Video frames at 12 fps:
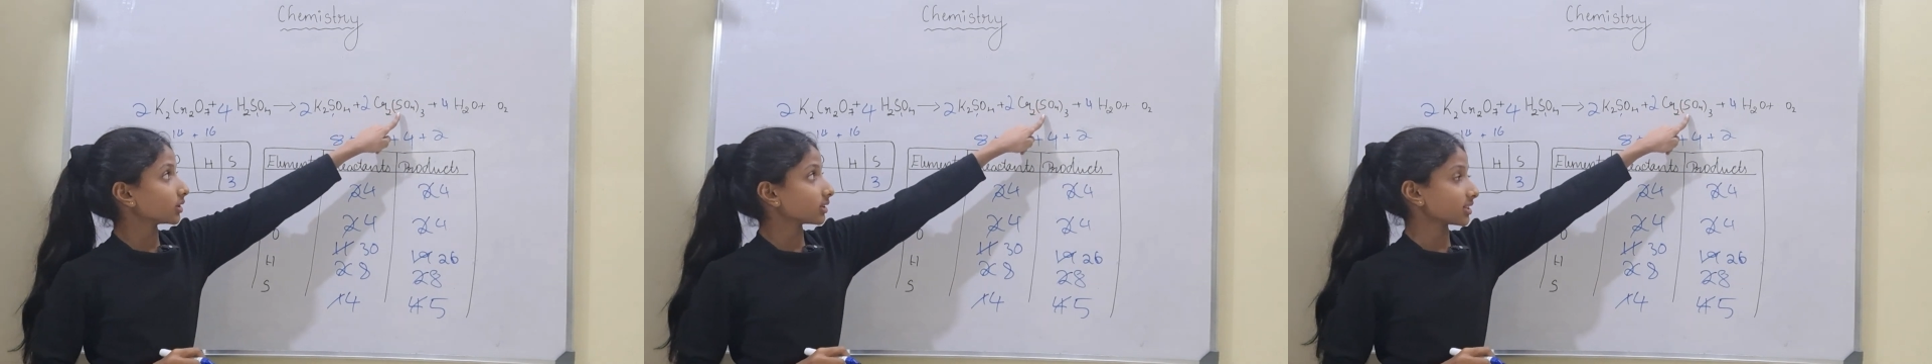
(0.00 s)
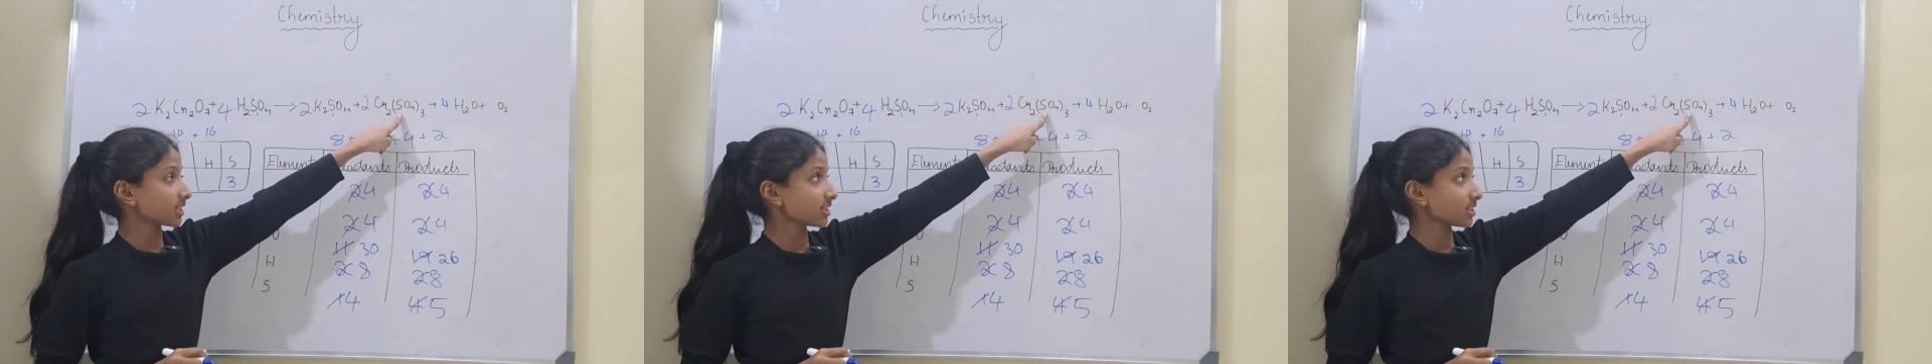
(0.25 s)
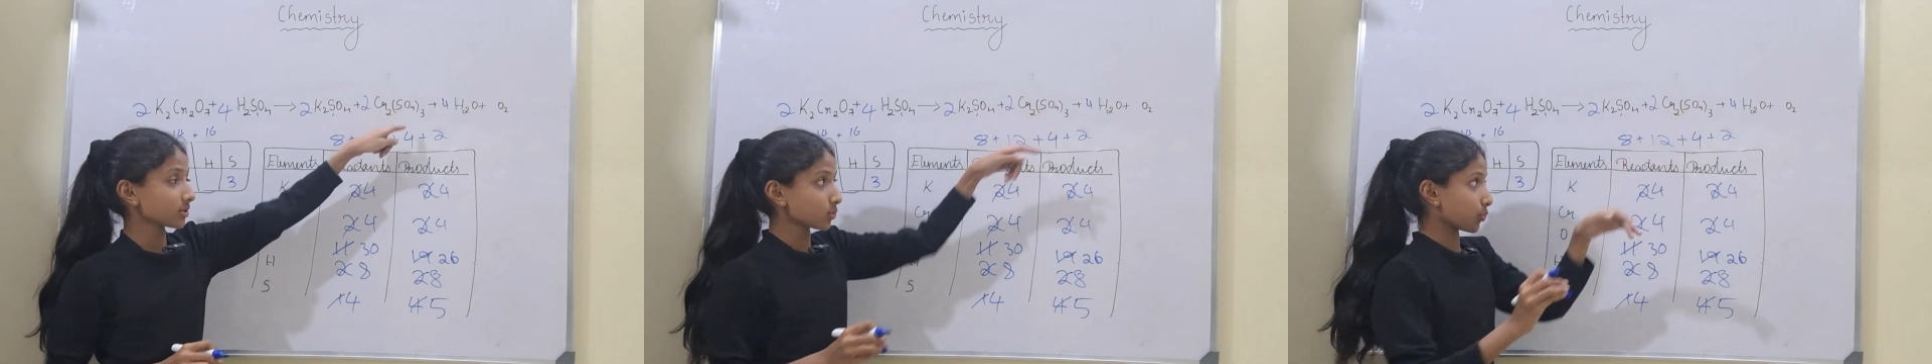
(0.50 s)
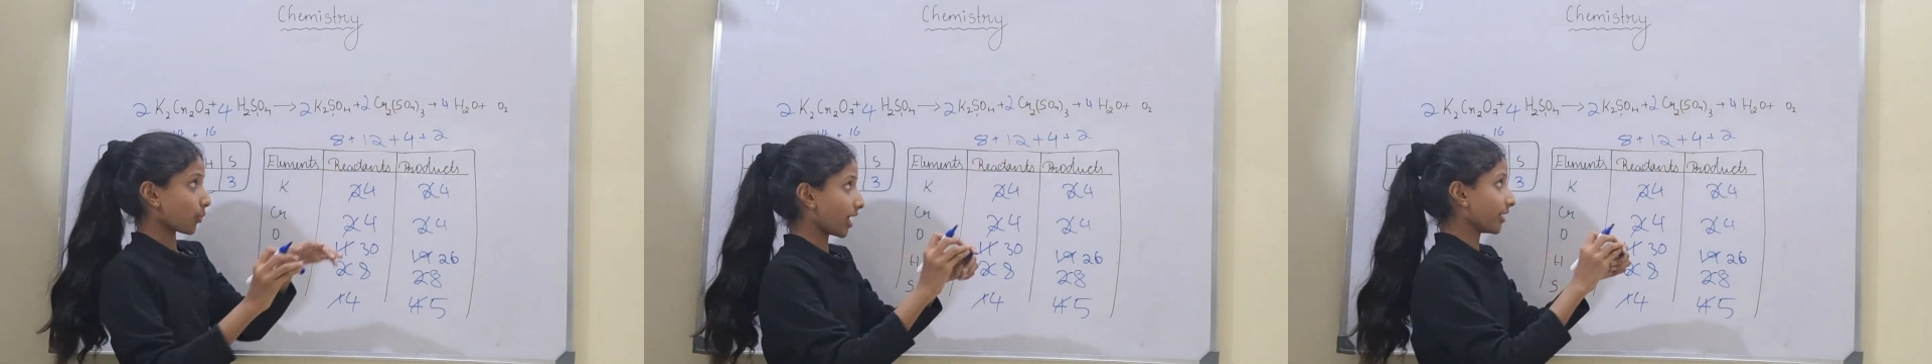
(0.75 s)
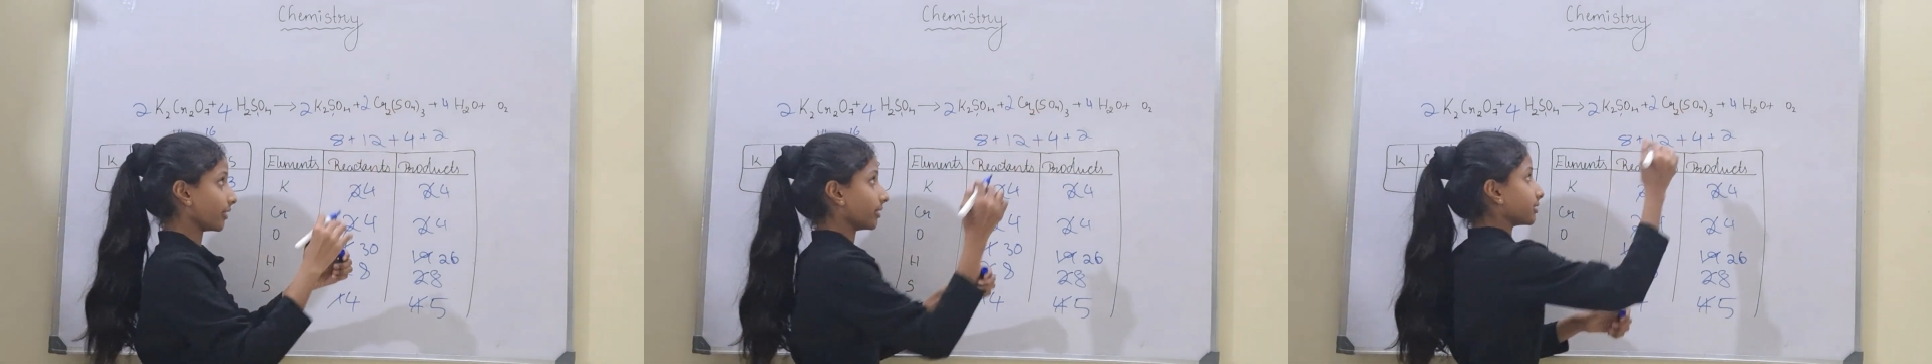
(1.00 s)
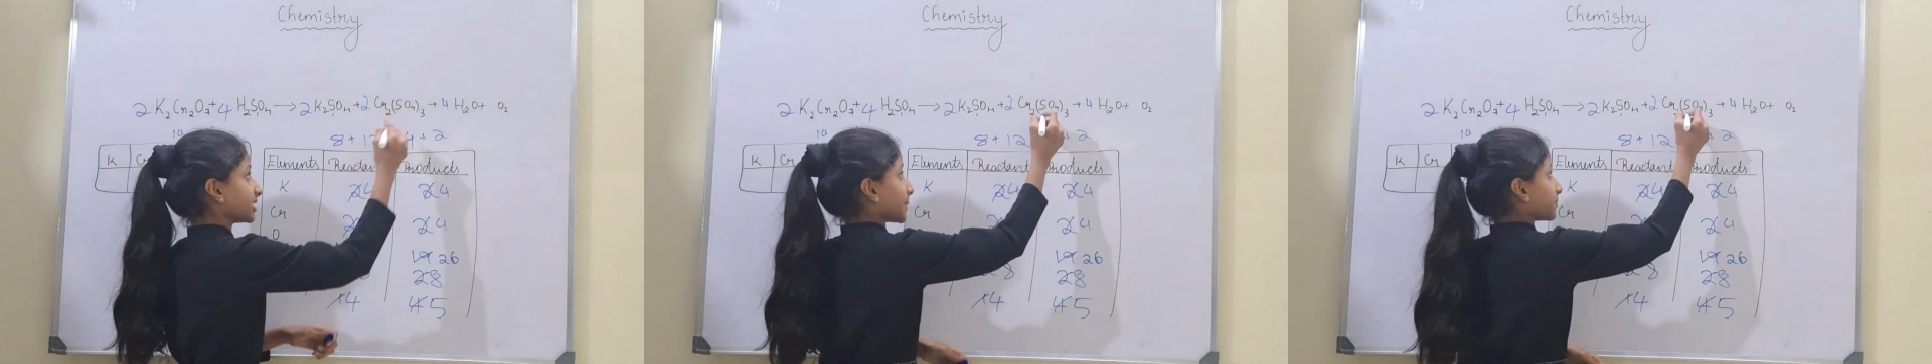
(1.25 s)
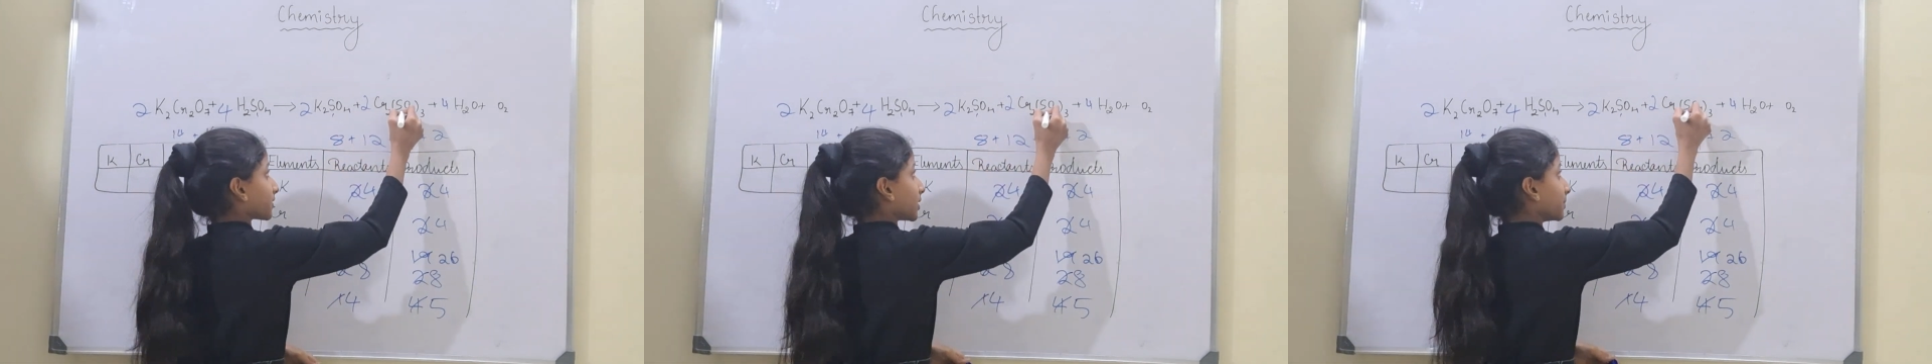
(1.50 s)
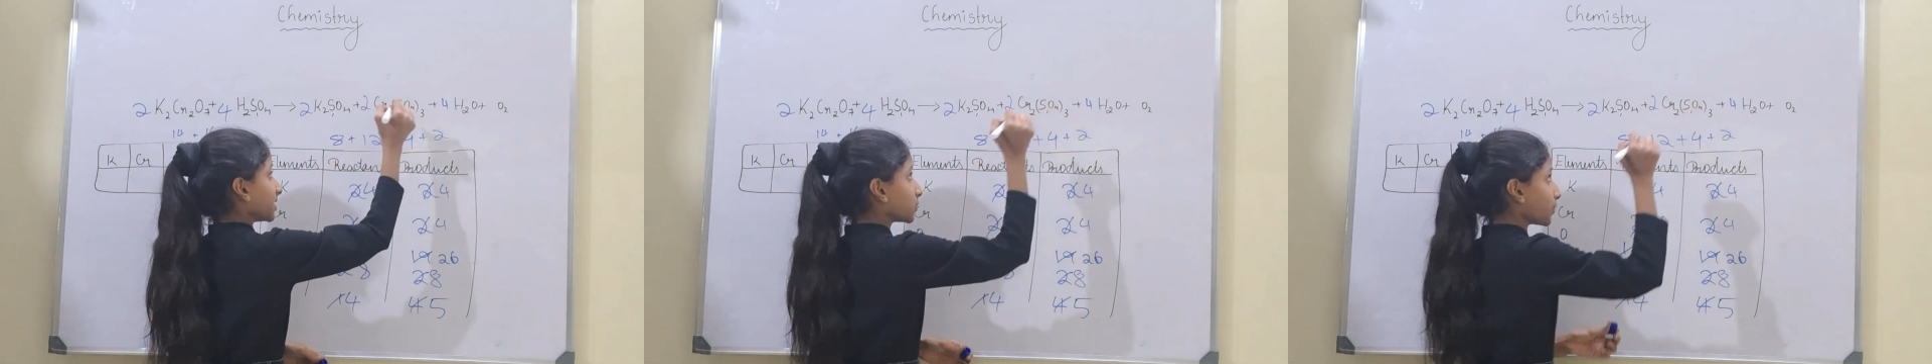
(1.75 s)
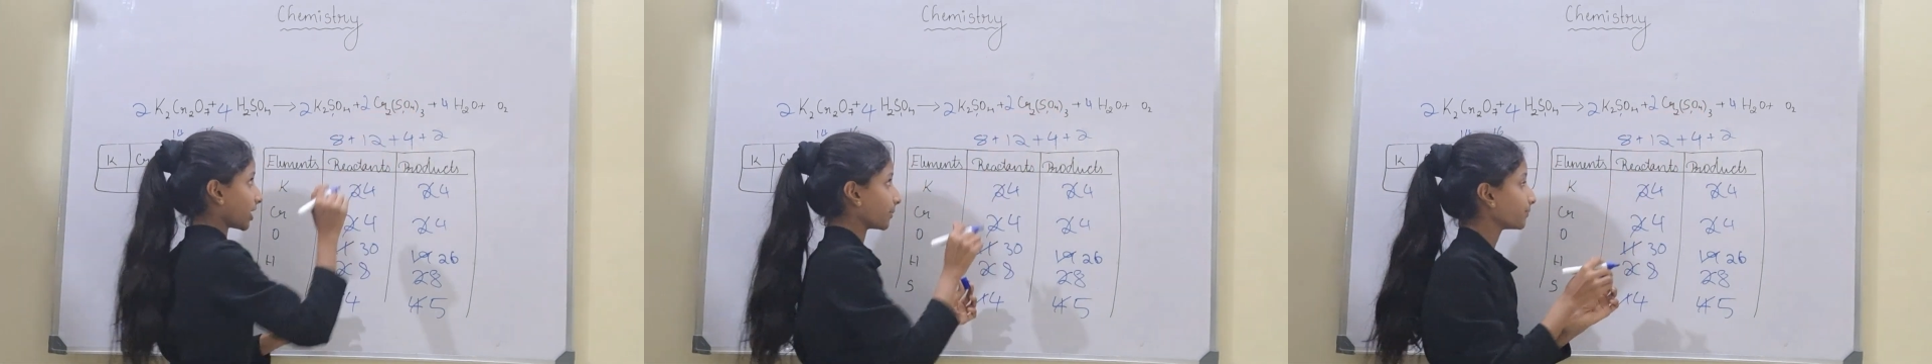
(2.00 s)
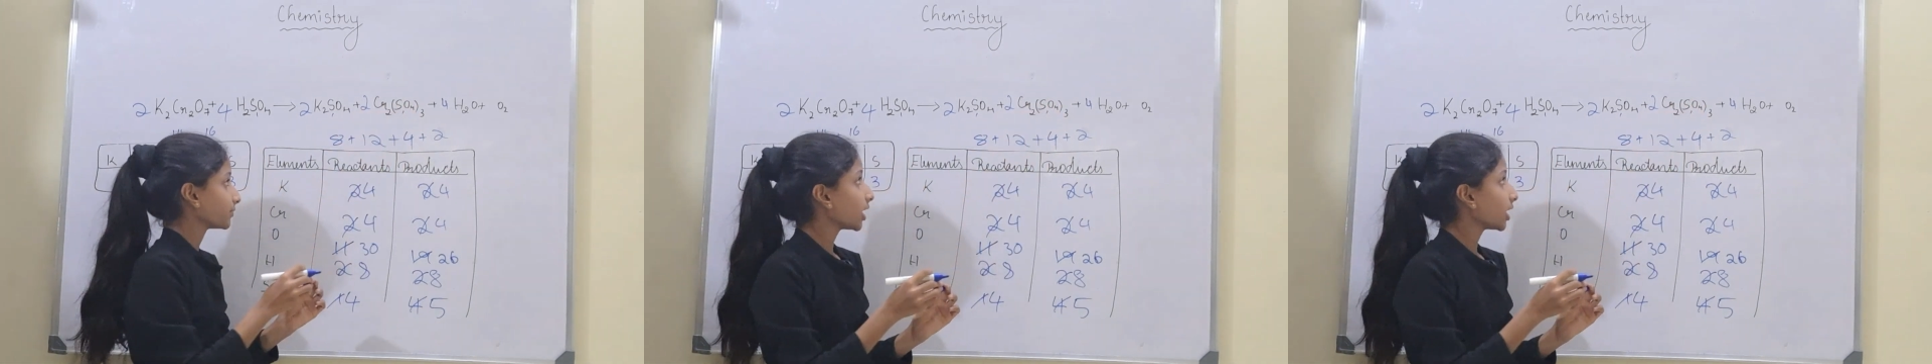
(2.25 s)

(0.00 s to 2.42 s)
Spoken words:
this is 1. Subscript is 1.